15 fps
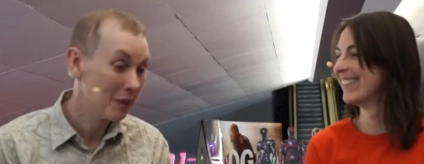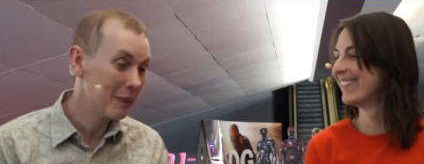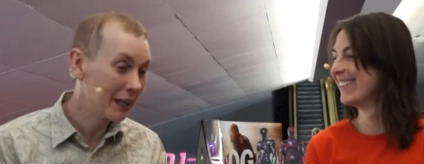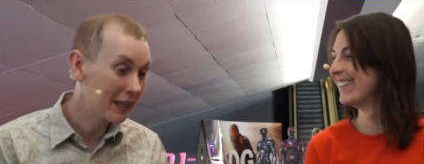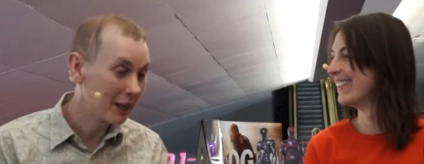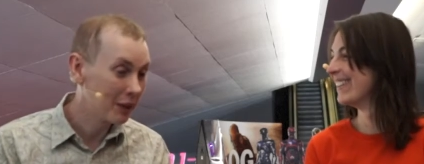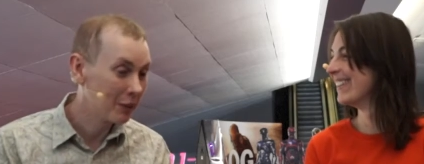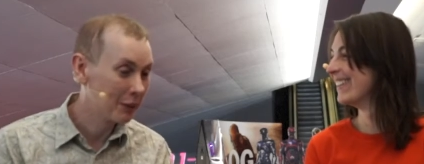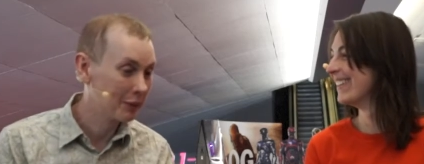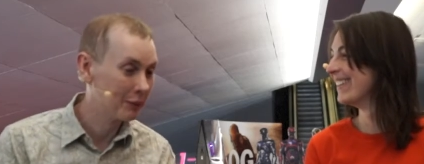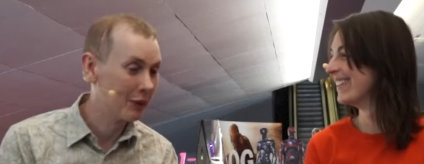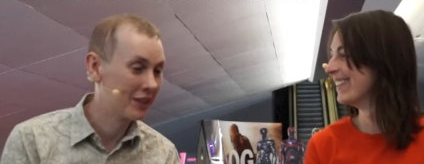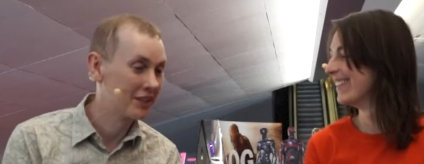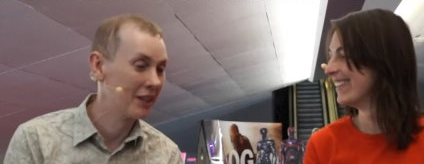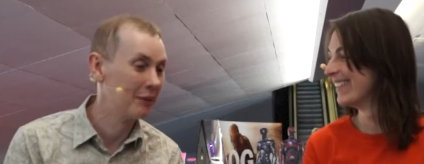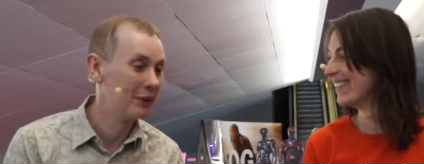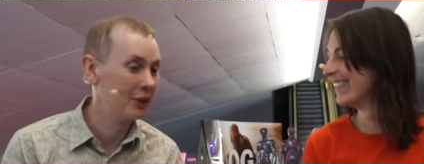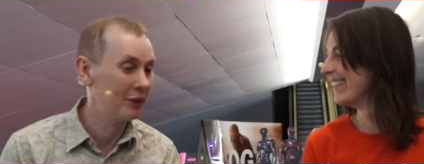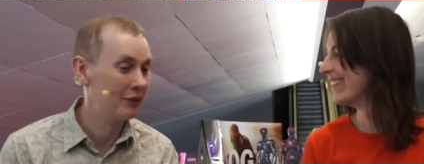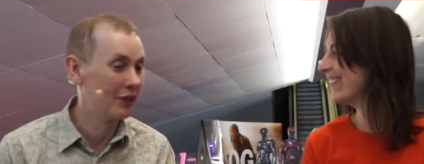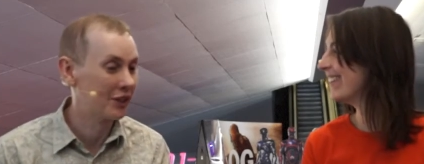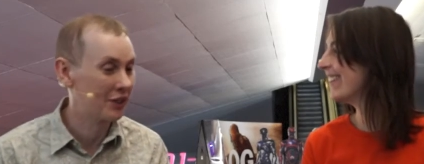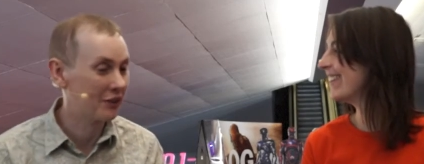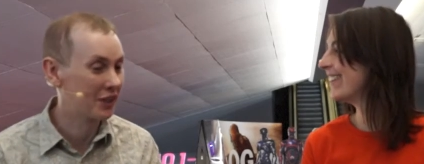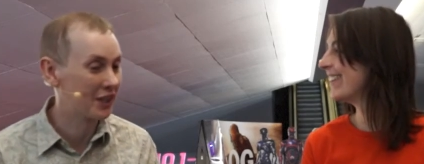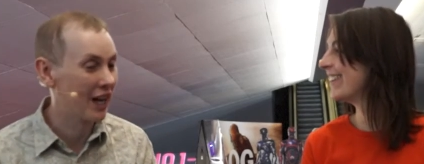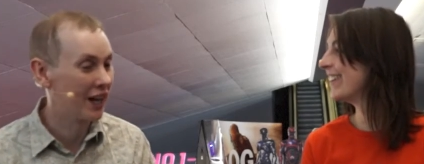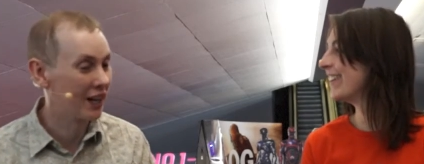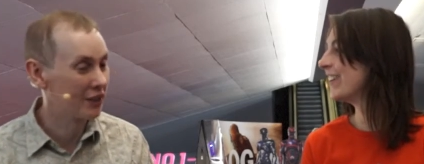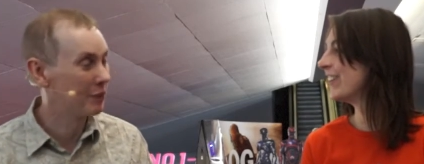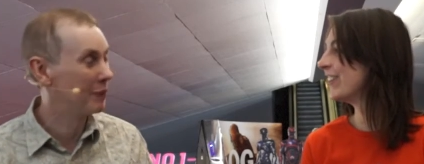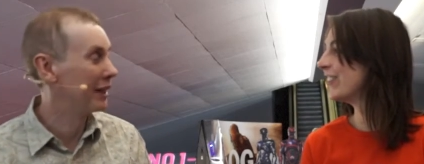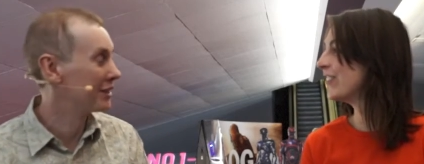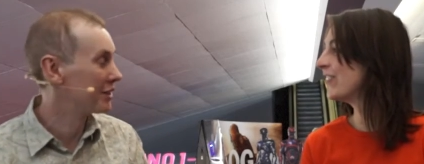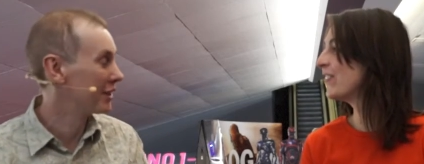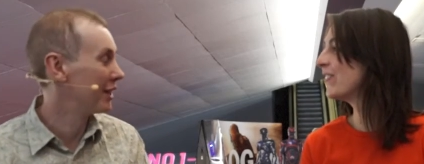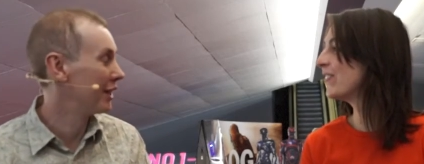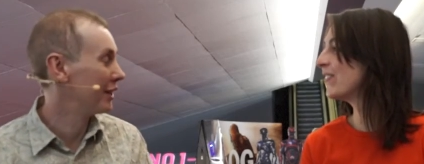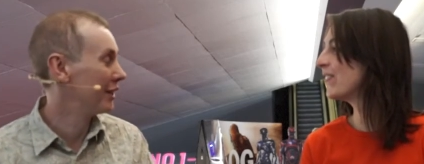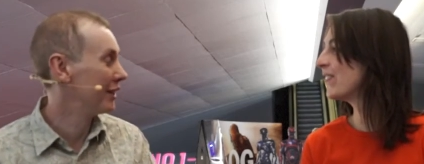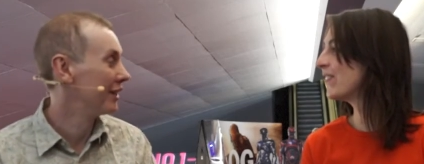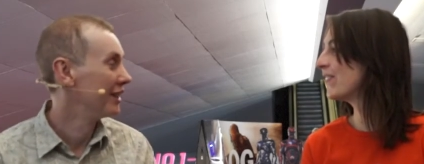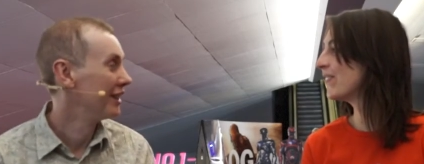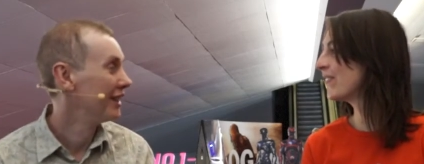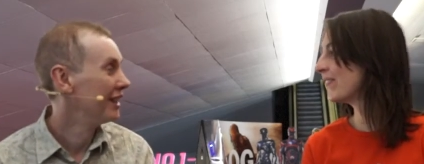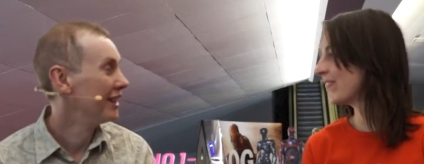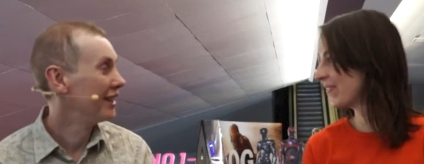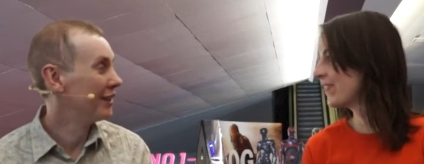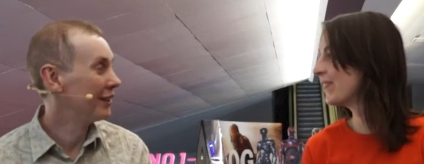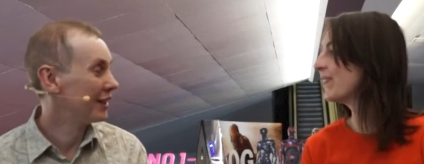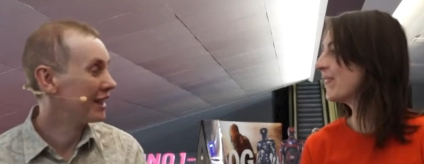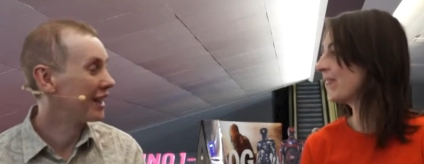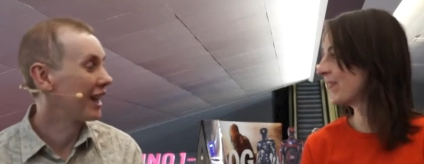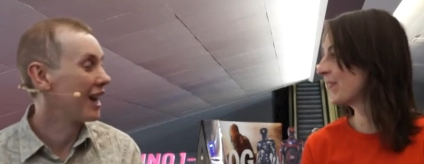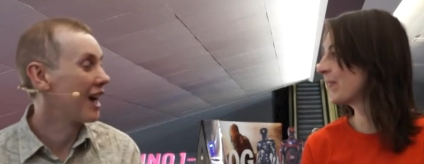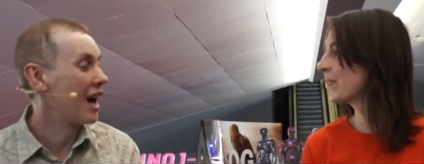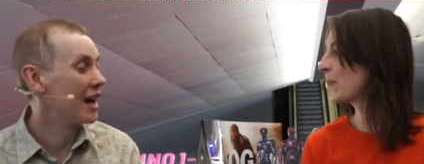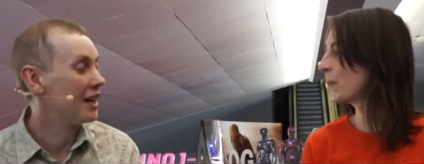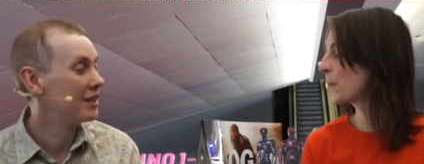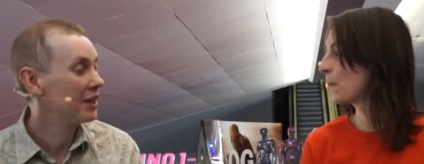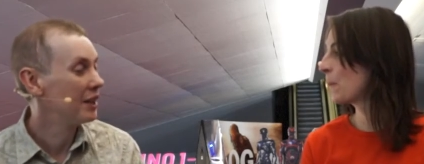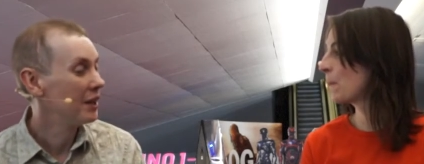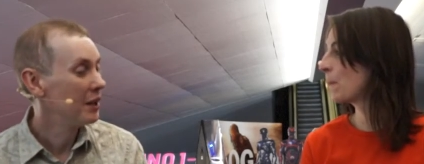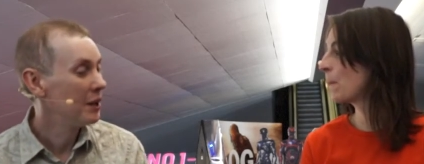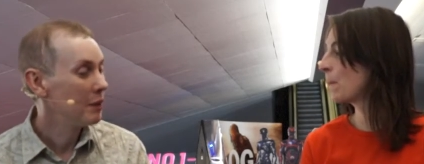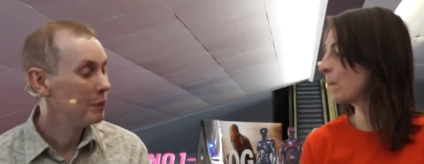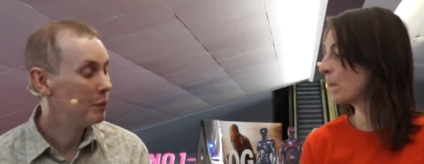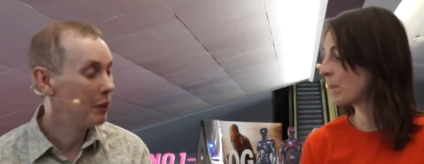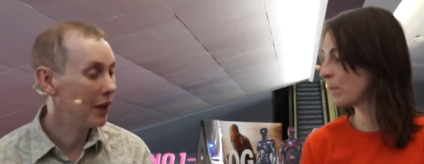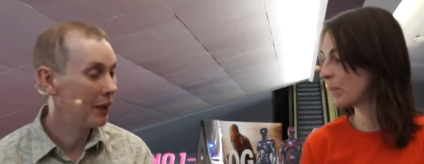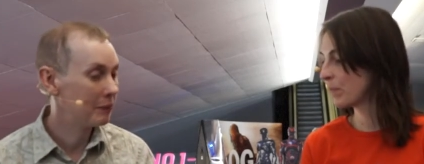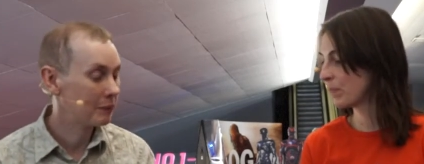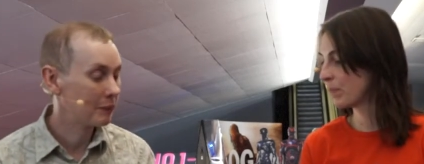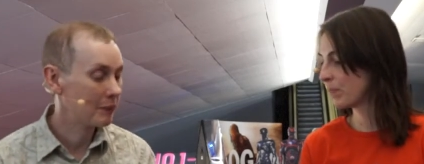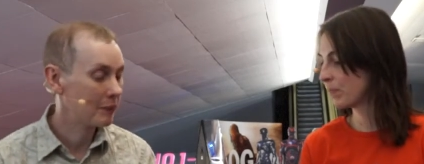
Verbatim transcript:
Speaker 1: Might get a little bit more excited about the new version of Scala, depends on how you're, you're inclined. But